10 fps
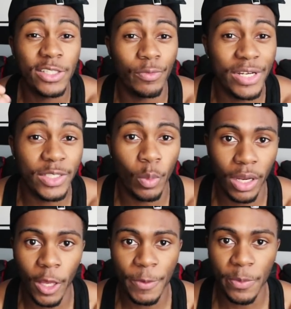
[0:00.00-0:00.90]
is the reason
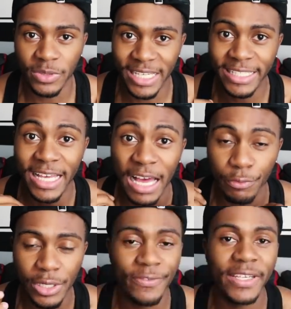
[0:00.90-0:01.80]
why a lot of people say to
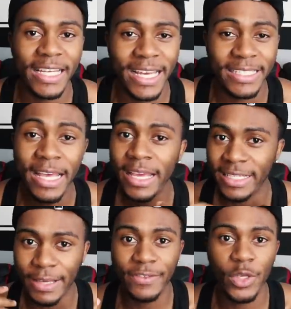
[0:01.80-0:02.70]
have refeed days,
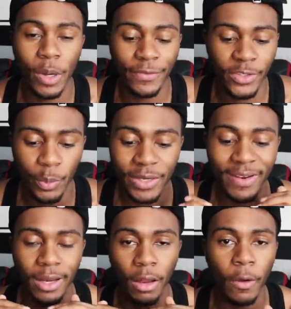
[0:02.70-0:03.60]
because every so often, when
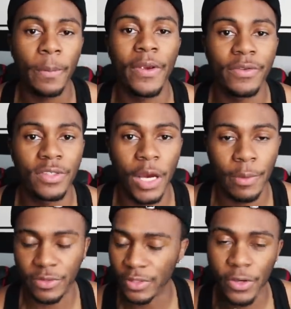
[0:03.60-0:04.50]
you had a long period of
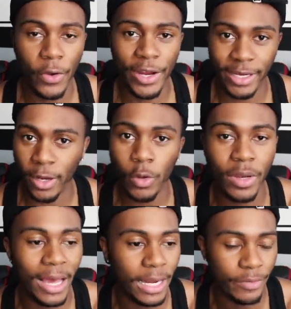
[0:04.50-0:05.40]
time just cutting low
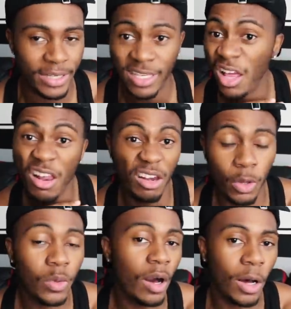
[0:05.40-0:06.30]
calories,
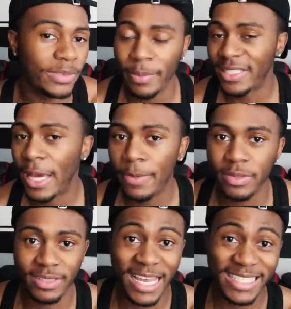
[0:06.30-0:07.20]
low carbs, your
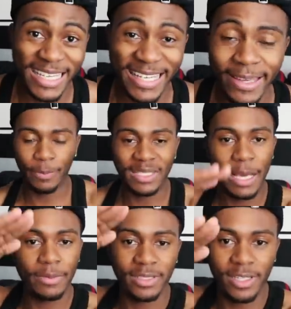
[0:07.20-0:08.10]
metabolism takes a hit, your
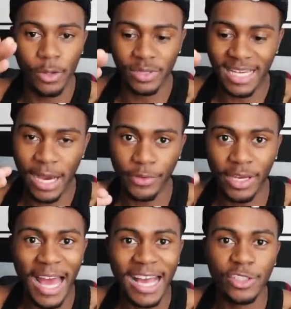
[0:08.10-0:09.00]
metabolism slows down,
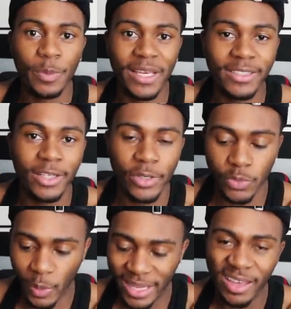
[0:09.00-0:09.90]
and as you begin to to
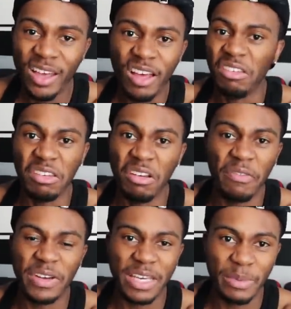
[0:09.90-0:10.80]
lose weight, you're
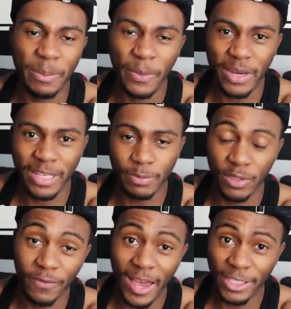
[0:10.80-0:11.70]
not really going to be burning as
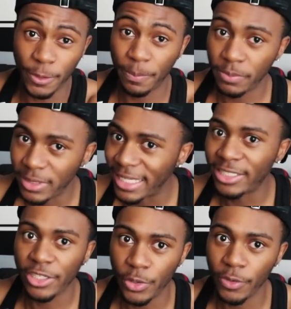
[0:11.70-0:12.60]
much fat as you
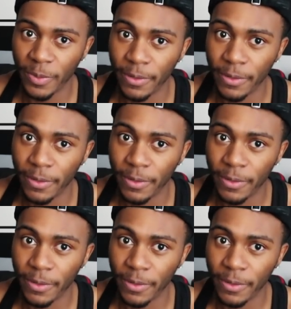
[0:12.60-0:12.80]
potentially could have